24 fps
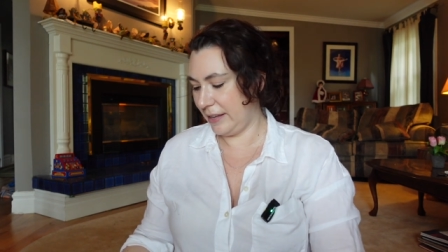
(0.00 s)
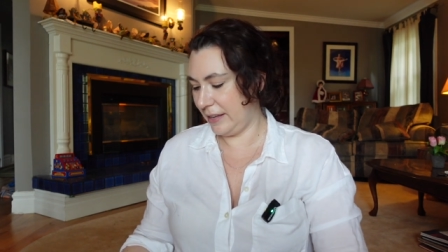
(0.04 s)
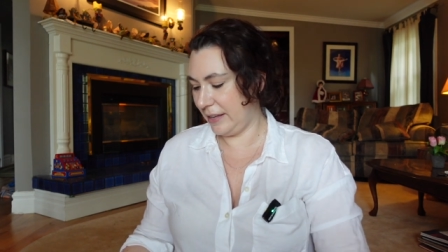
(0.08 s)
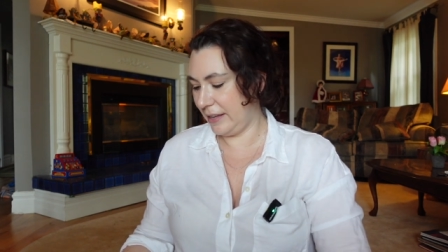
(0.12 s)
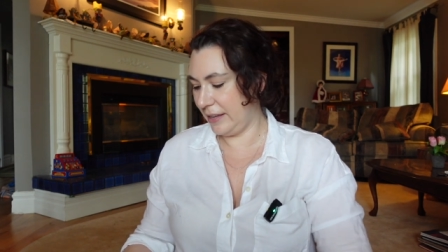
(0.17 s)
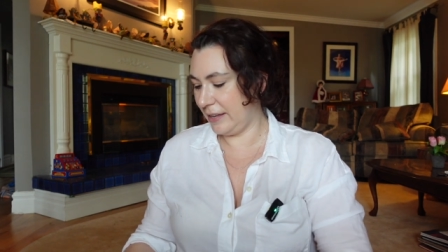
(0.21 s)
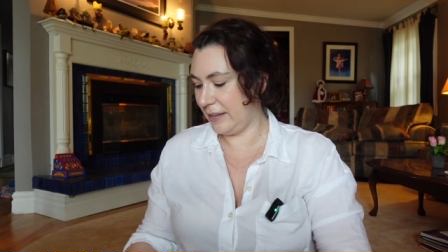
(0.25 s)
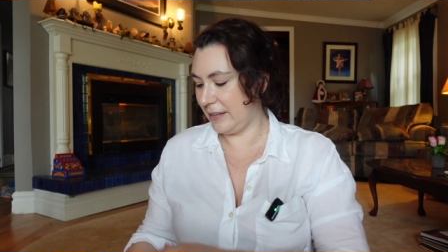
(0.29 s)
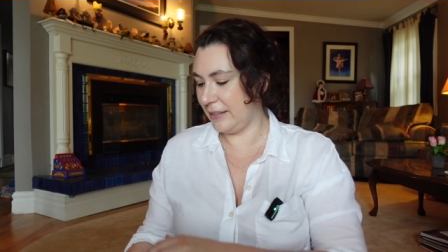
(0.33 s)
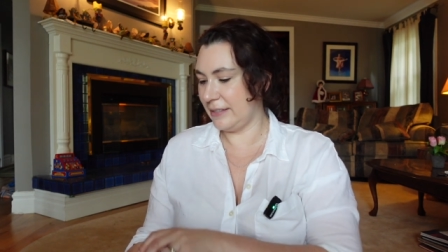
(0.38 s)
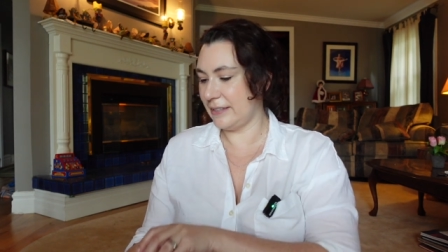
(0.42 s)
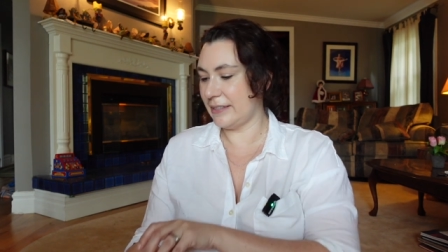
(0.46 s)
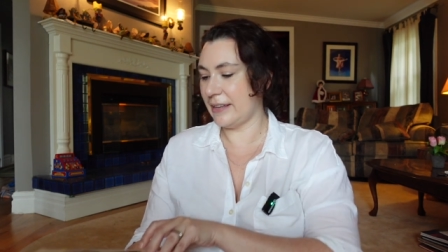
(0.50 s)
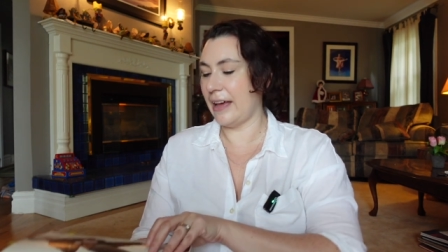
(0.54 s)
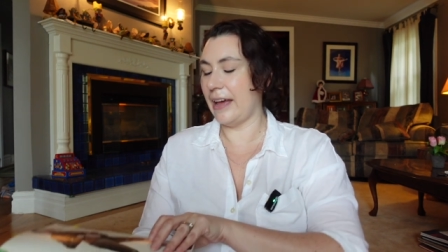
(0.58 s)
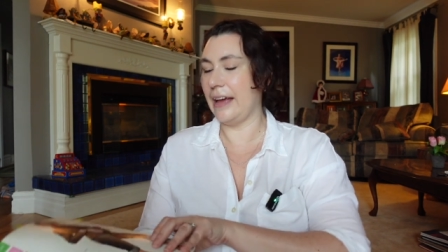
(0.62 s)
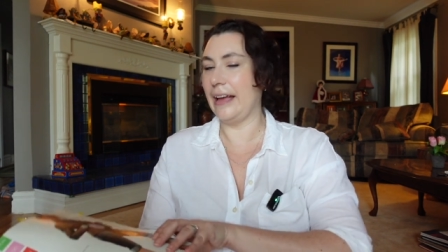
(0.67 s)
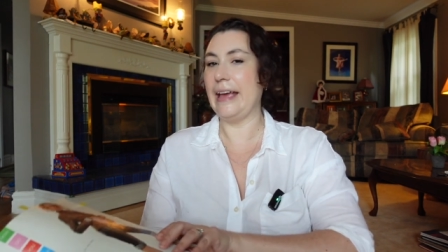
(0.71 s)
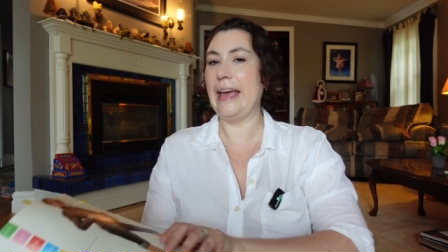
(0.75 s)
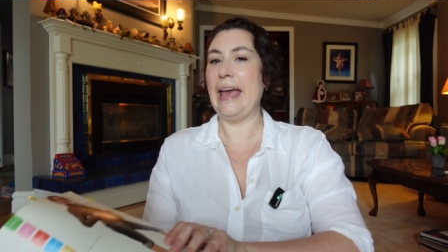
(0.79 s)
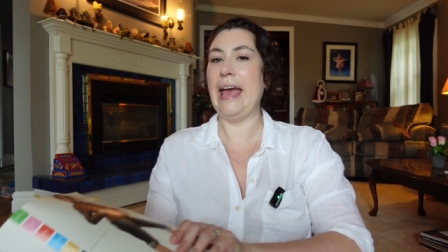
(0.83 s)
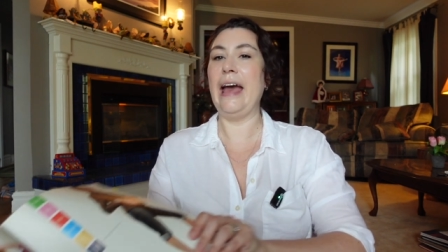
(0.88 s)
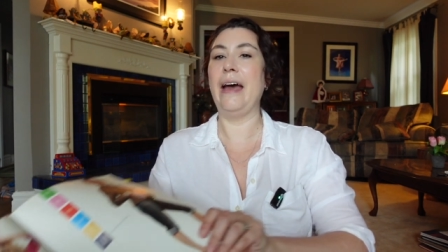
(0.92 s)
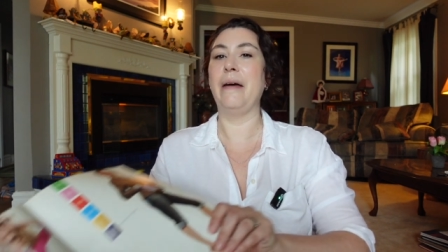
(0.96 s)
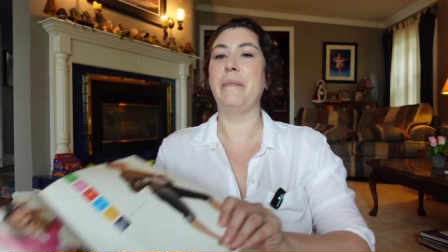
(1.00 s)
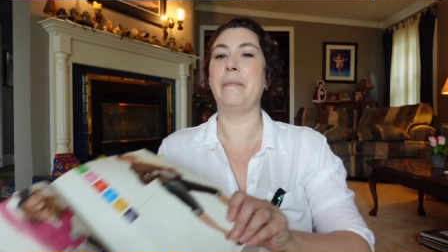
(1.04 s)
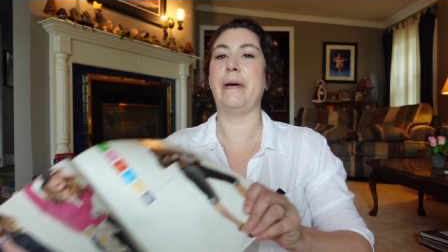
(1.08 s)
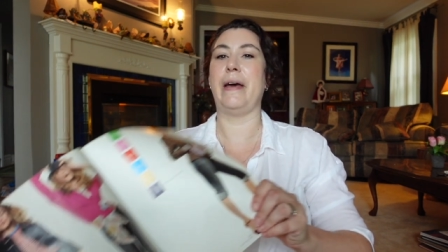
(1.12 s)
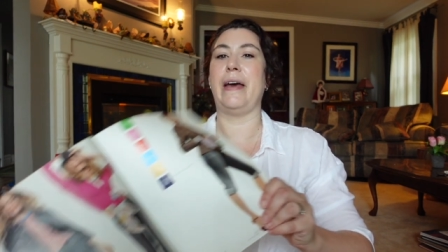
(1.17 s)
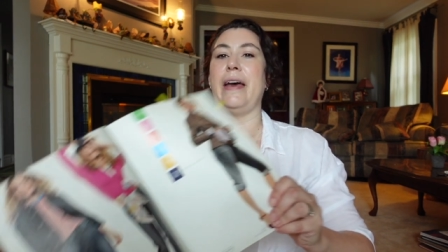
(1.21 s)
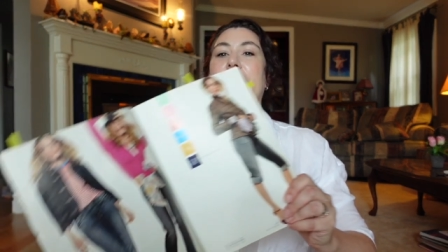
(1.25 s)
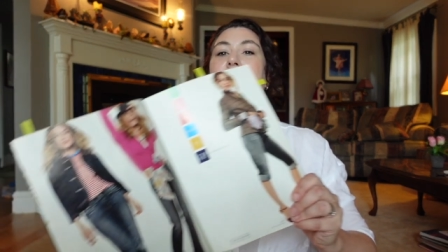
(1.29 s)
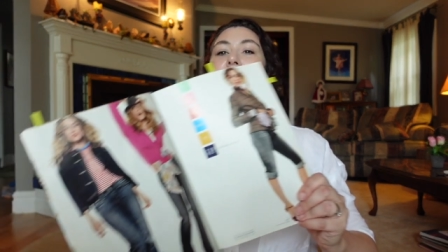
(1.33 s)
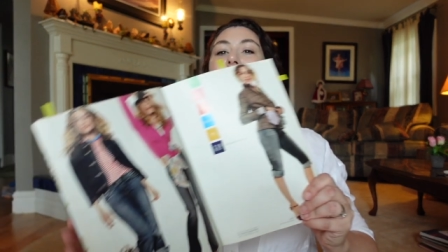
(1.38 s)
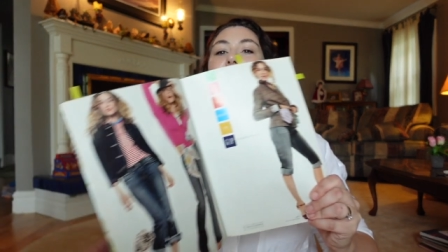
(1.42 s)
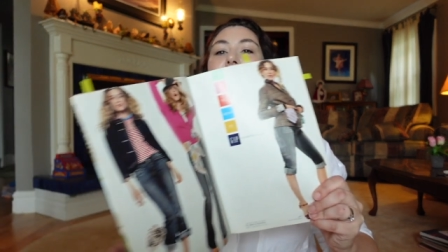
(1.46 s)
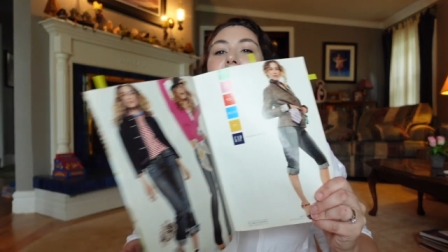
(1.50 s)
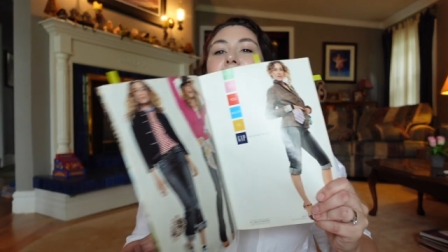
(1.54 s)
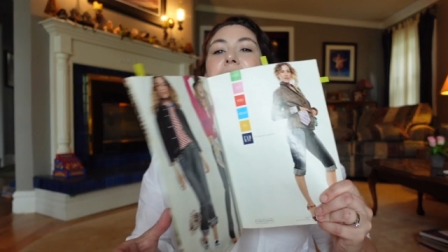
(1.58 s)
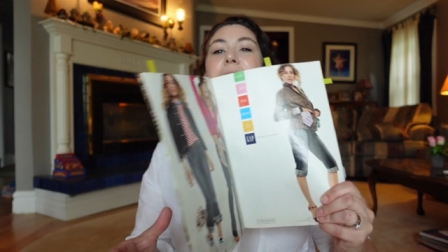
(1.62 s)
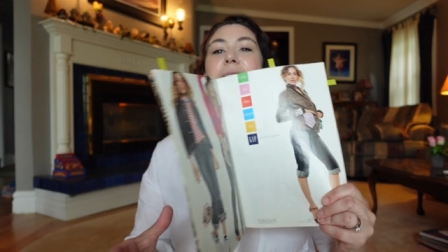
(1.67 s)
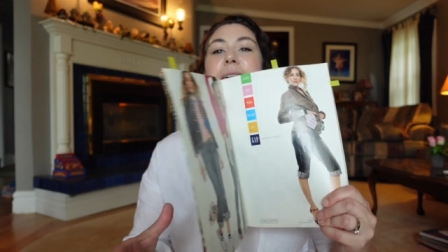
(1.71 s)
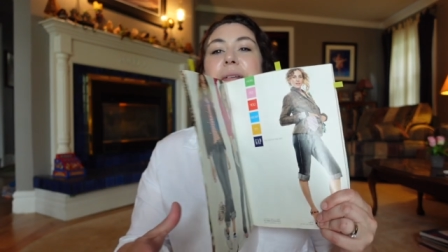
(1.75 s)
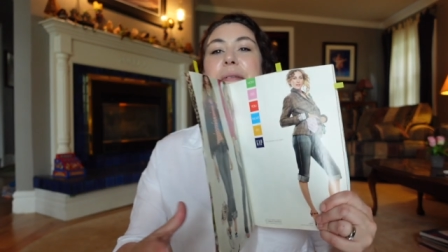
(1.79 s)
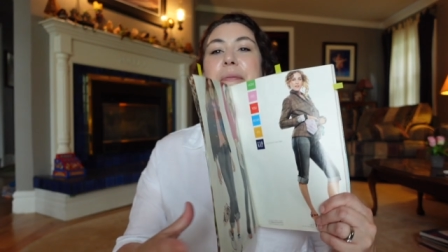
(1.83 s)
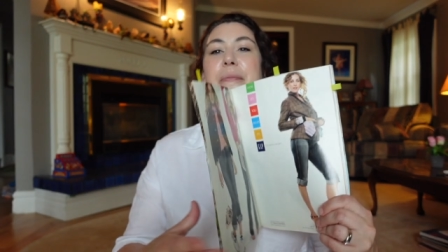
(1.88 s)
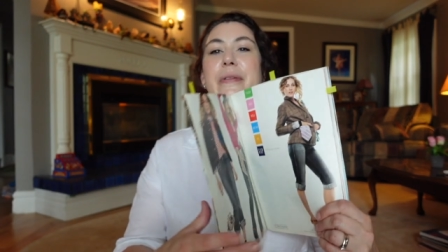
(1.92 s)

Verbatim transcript: is a Gap ad